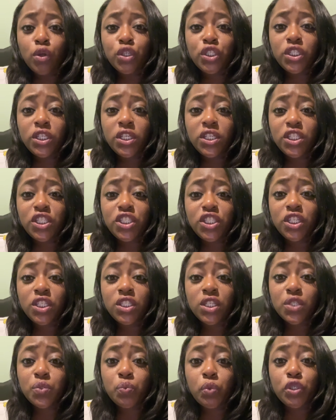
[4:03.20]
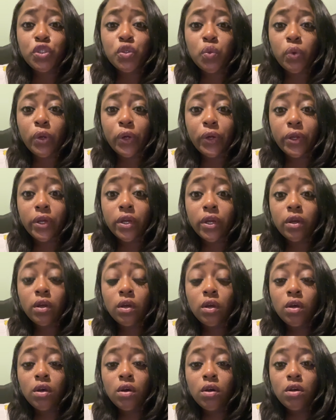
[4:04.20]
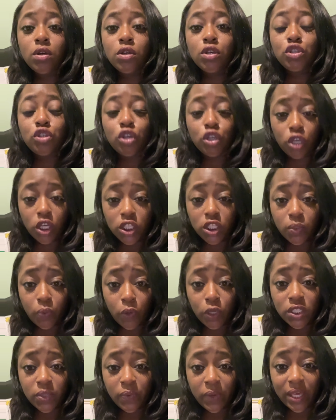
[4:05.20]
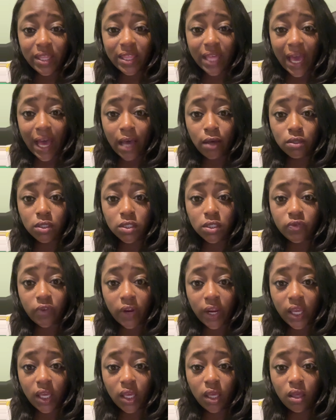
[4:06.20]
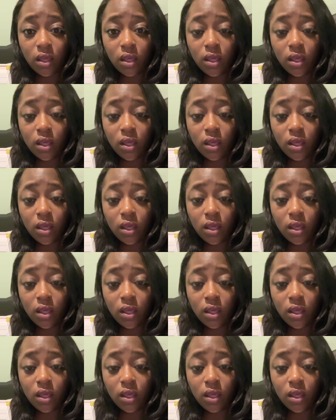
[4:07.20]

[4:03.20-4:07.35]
she just went to work. So you're supposed to be in the house, right?